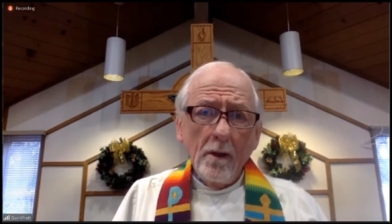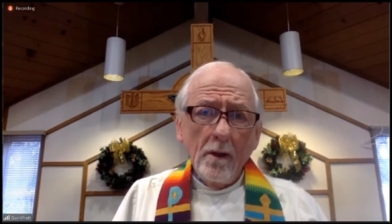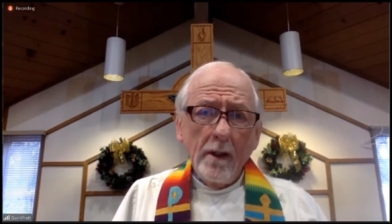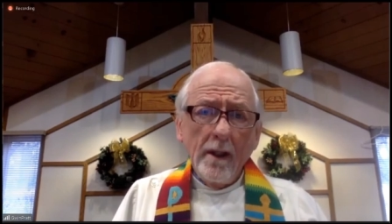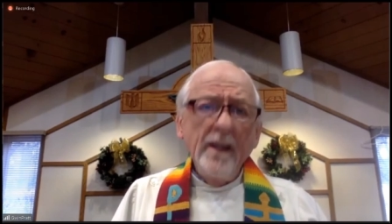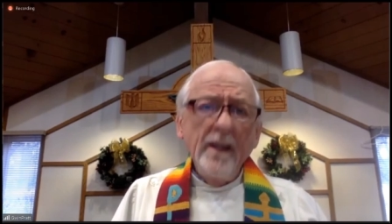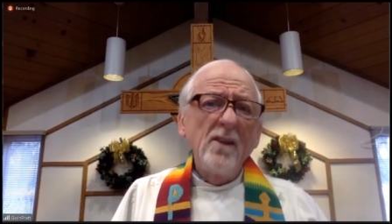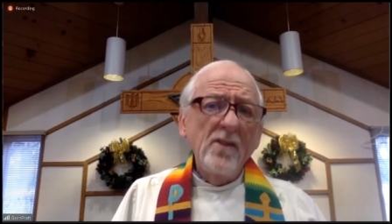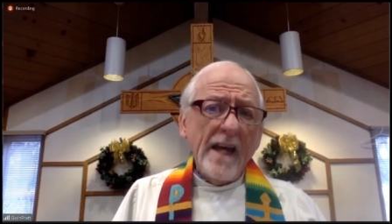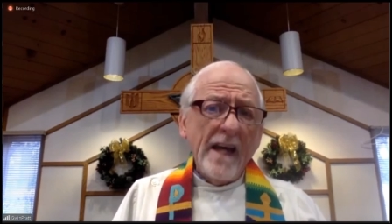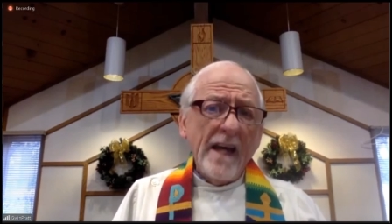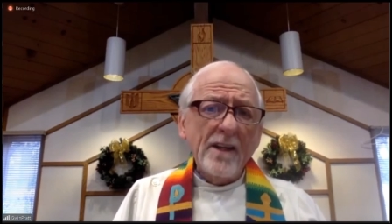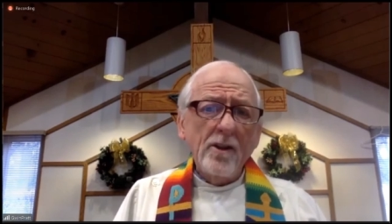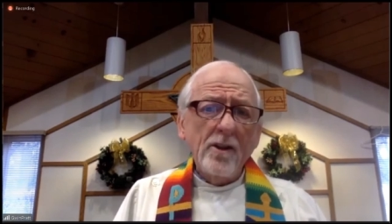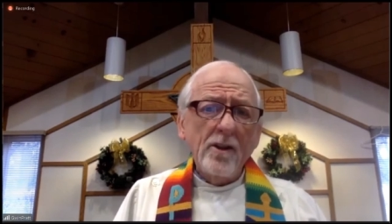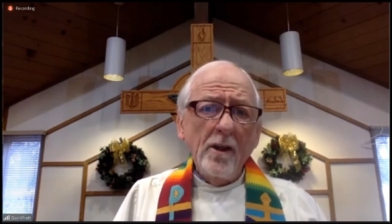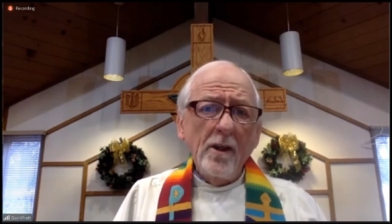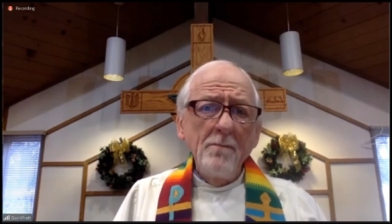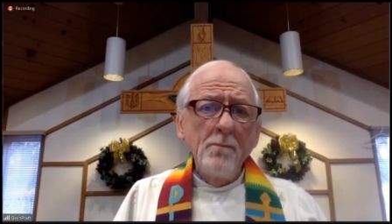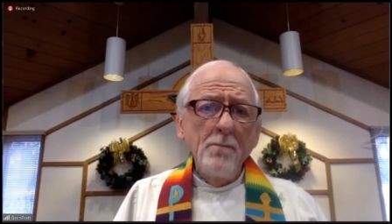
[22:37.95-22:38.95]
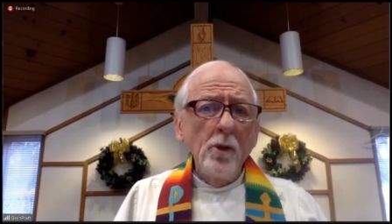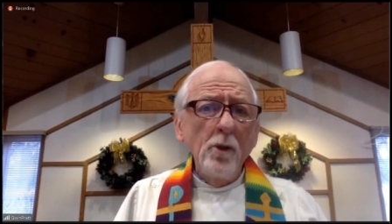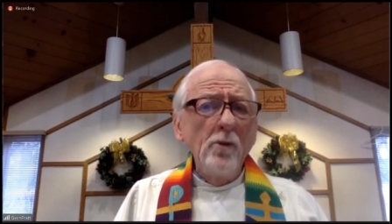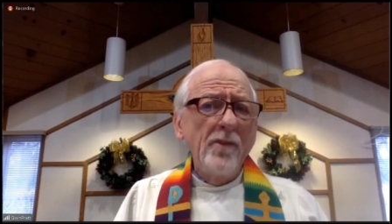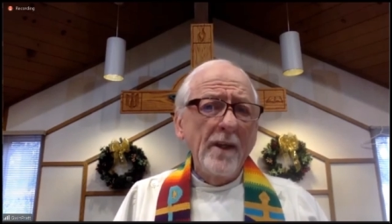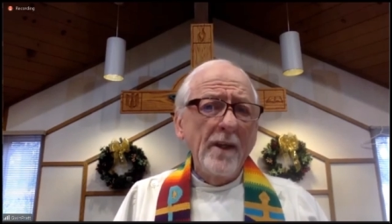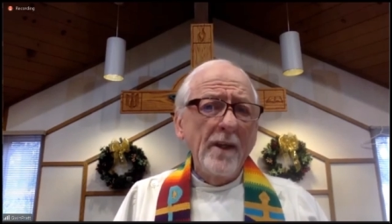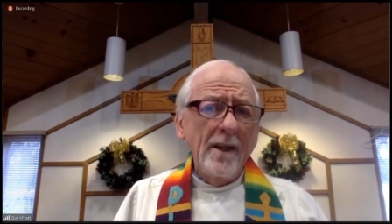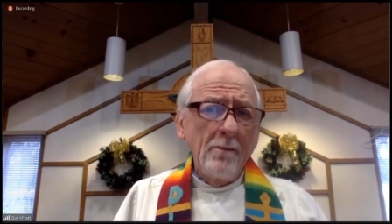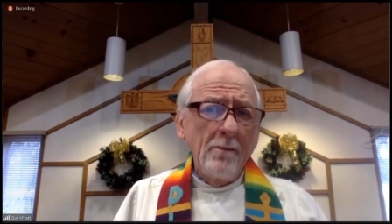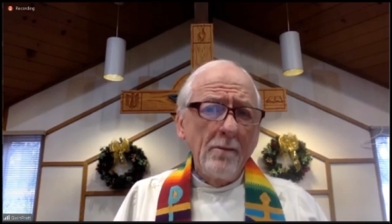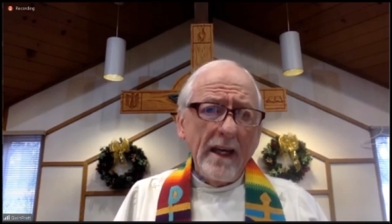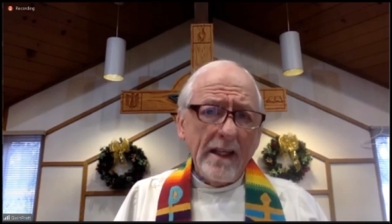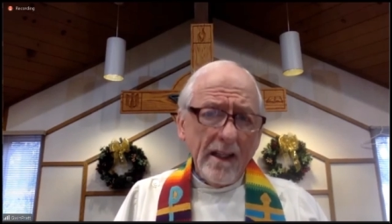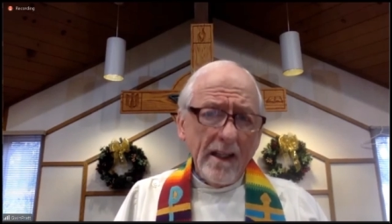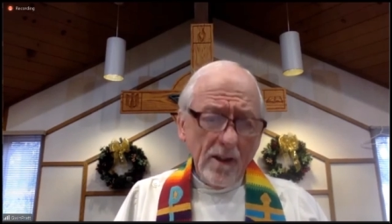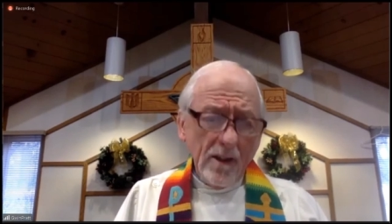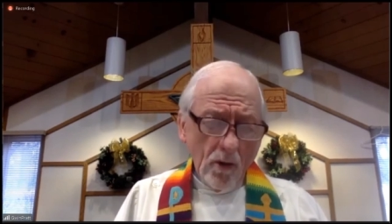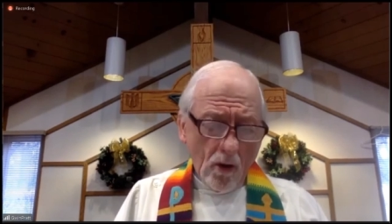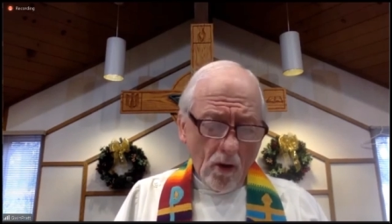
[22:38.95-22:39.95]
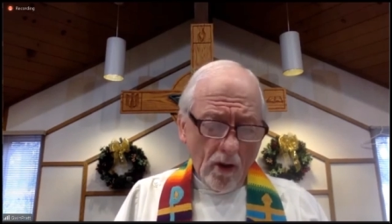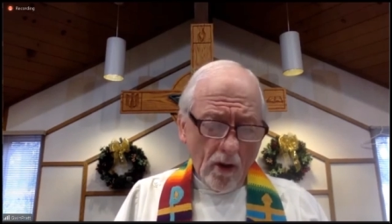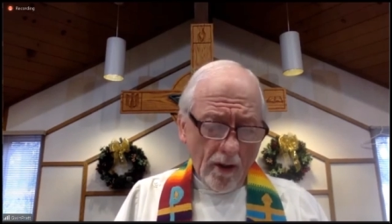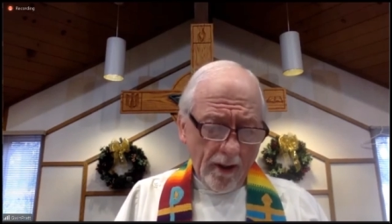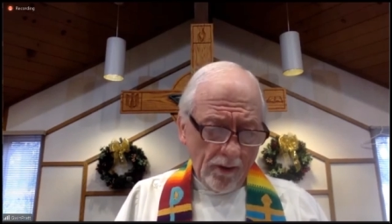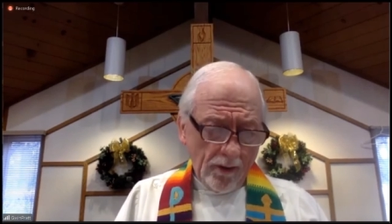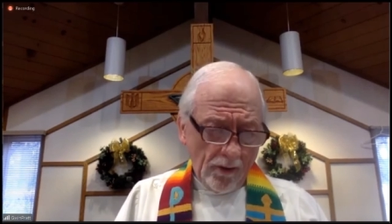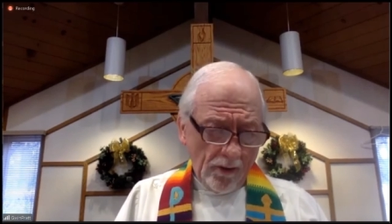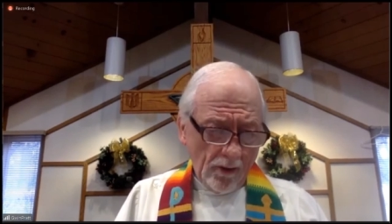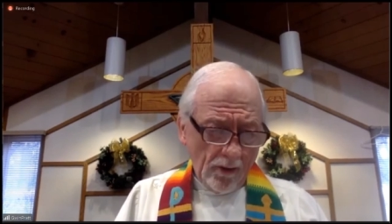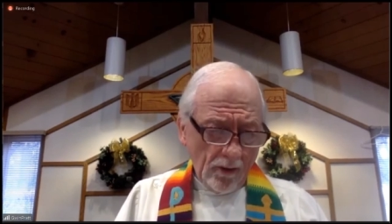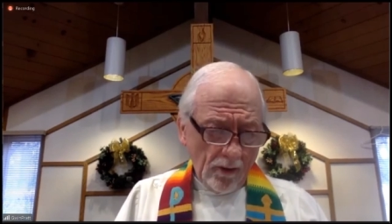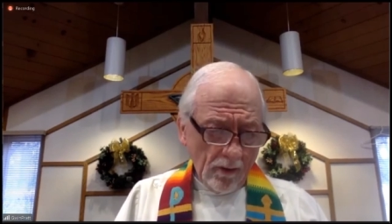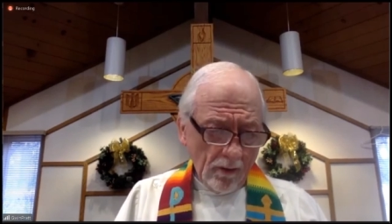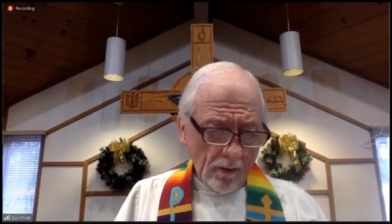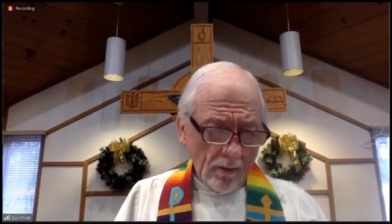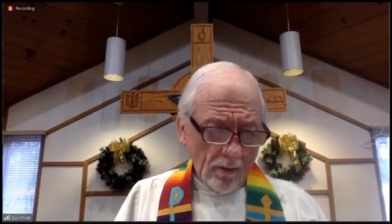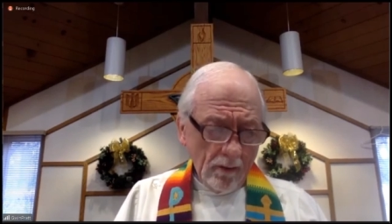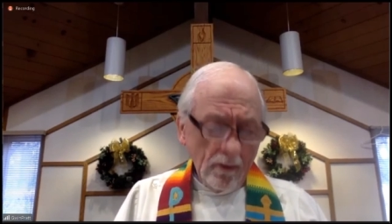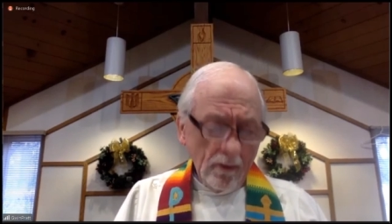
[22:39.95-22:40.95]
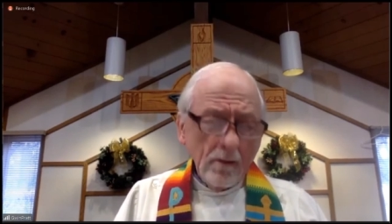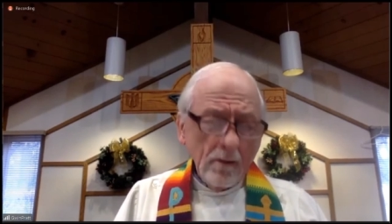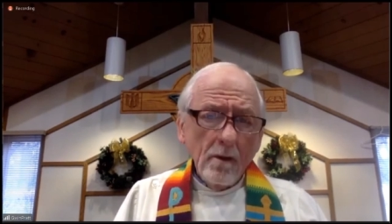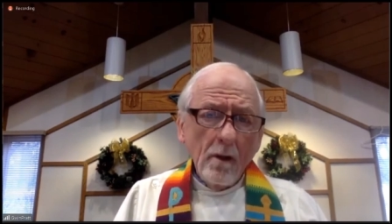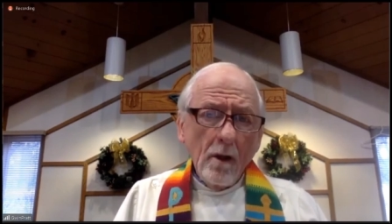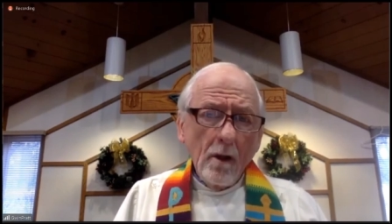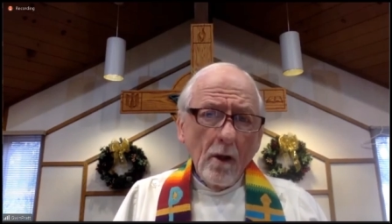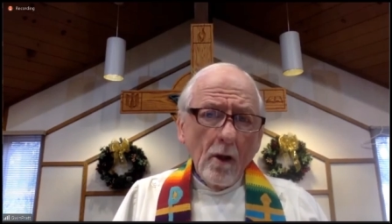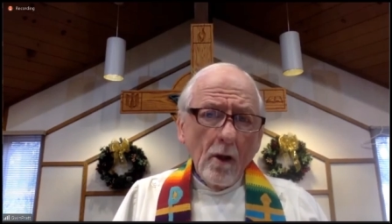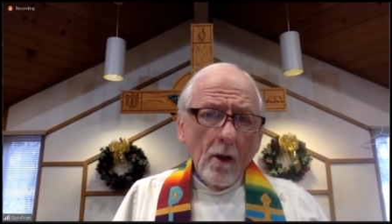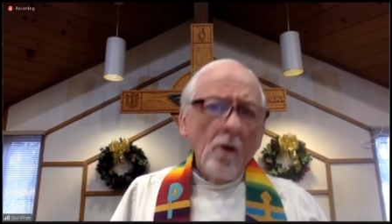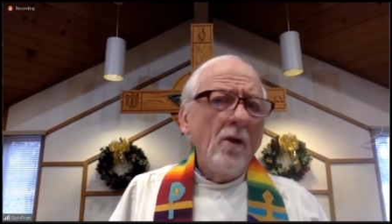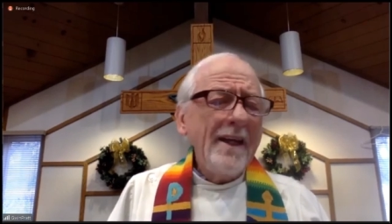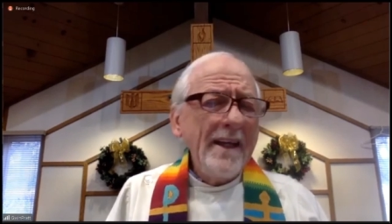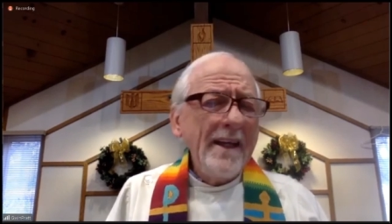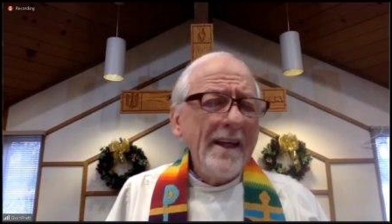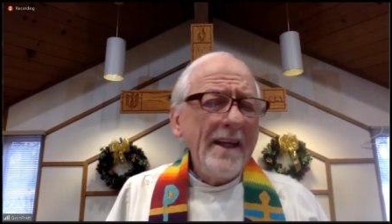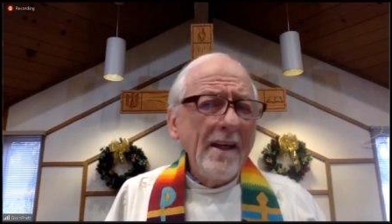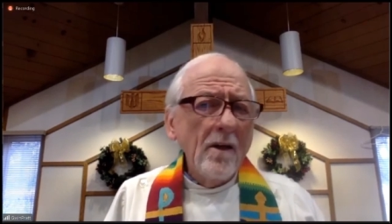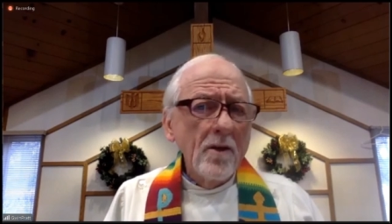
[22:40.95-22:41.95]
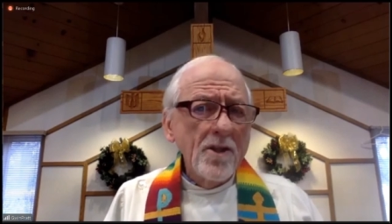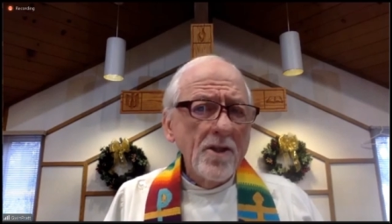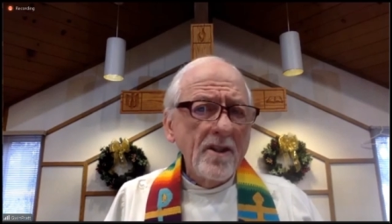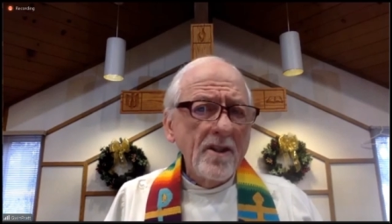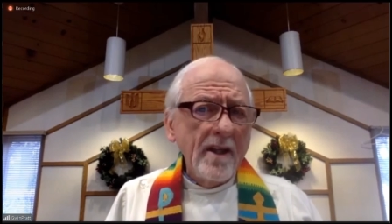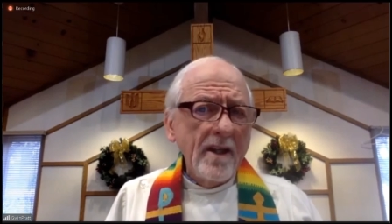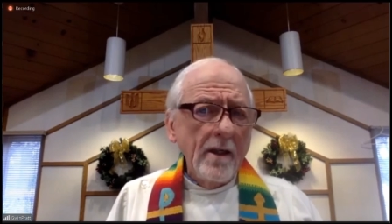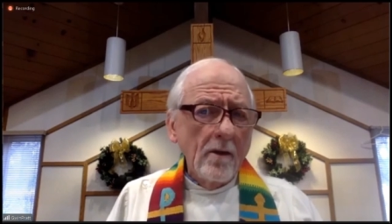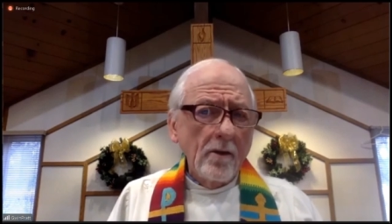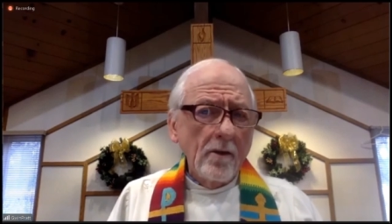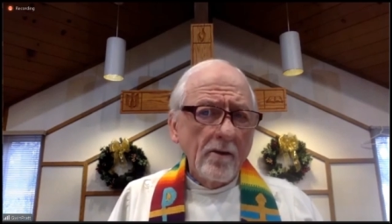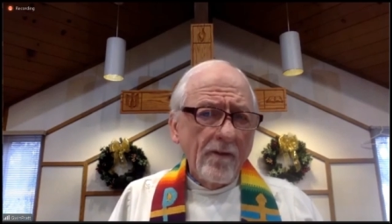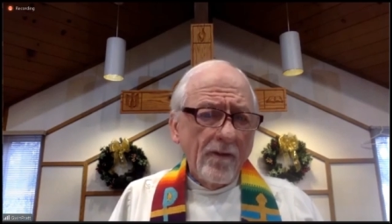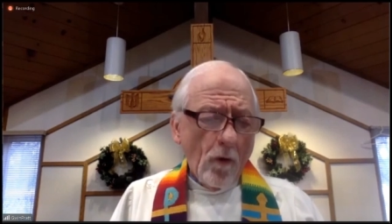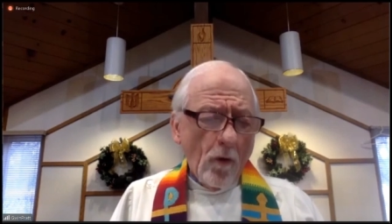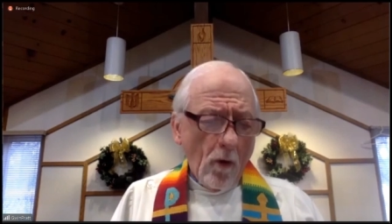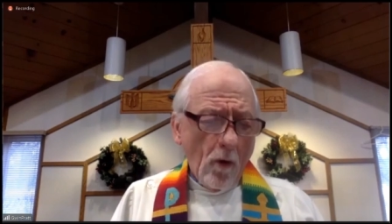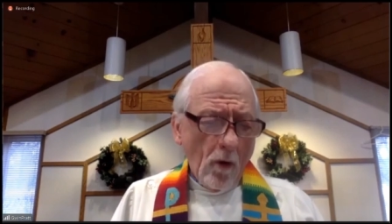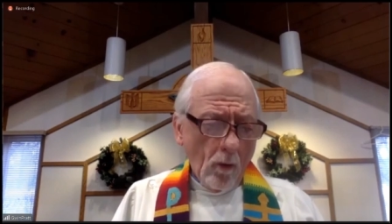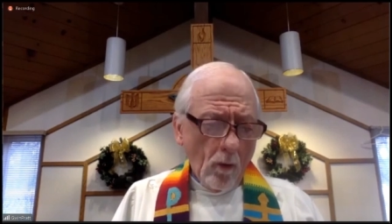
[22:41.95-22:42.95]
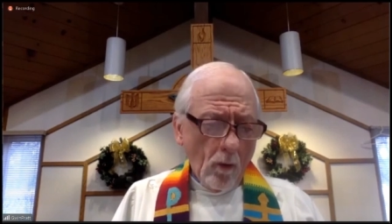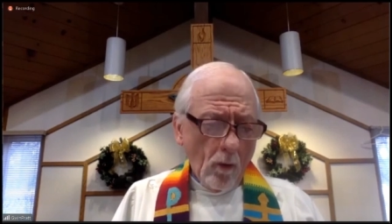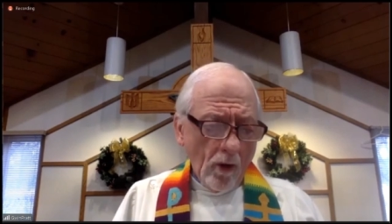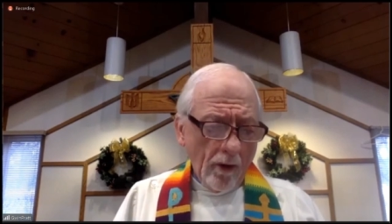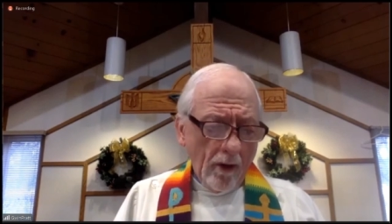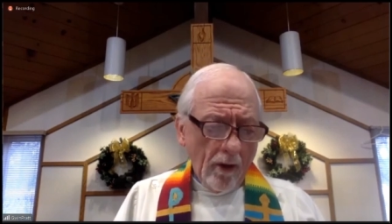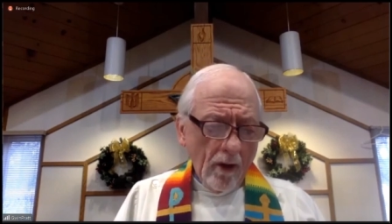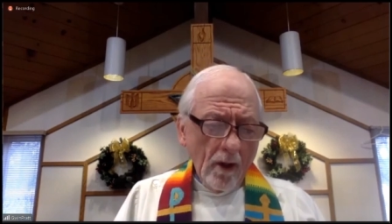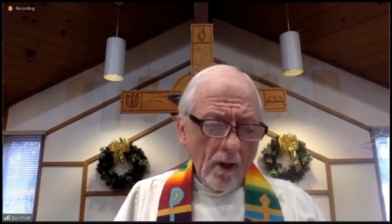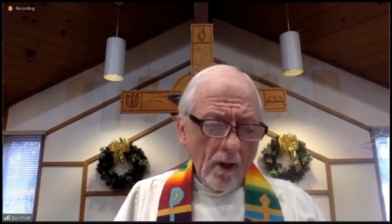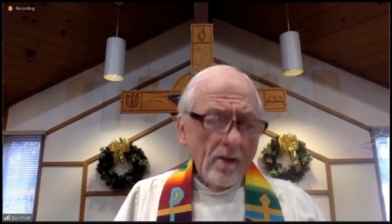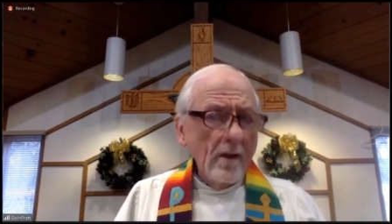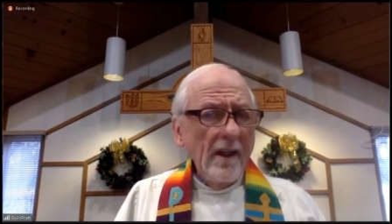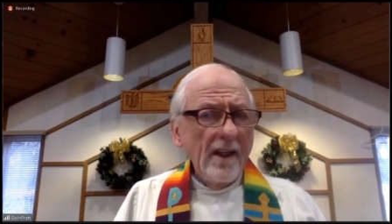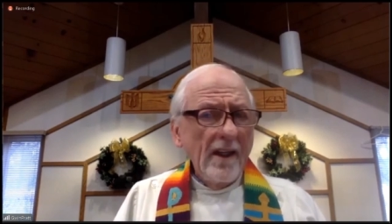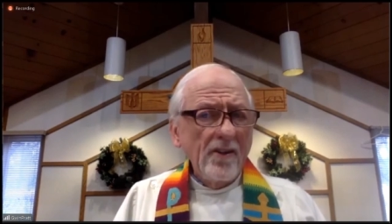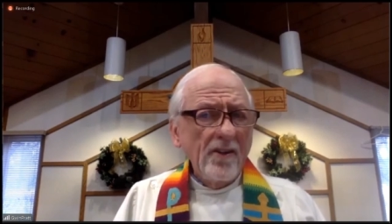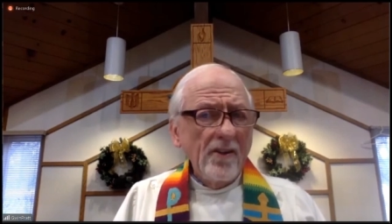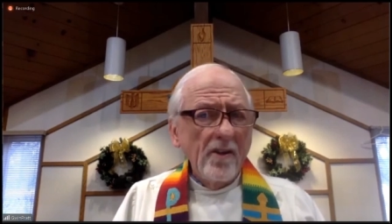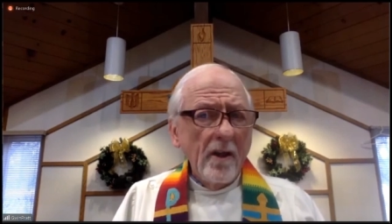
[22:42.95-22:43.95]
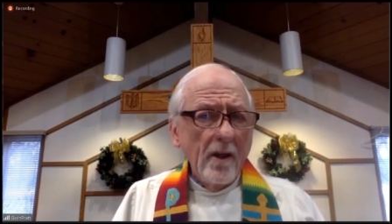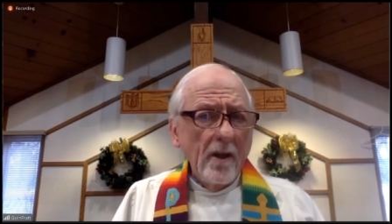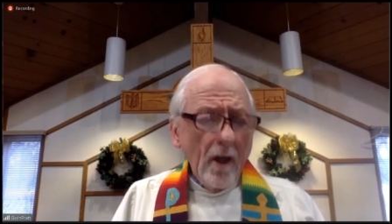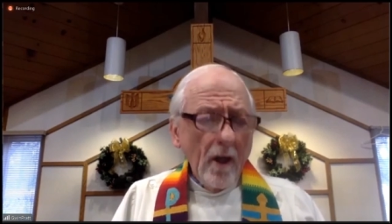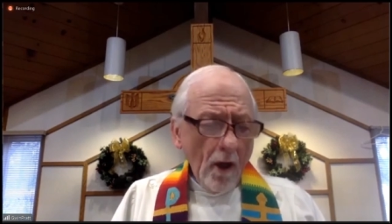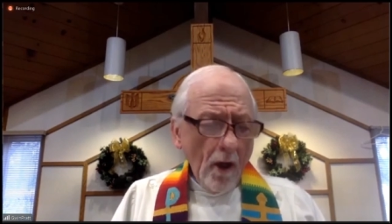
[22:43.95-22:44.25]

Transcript: It is actually moving and making noise. Her ears tilt forward to listen.